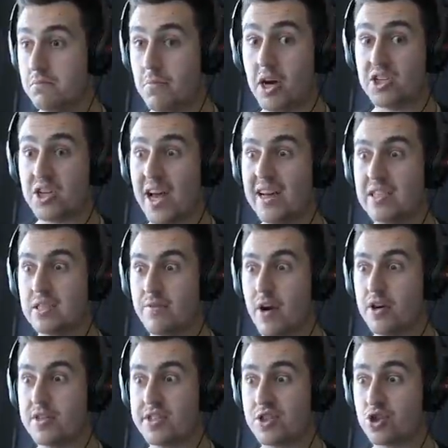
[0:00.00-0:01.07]
My tongue is
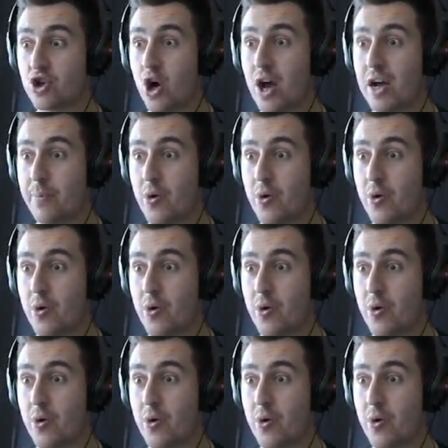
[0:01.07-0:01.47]
very strong,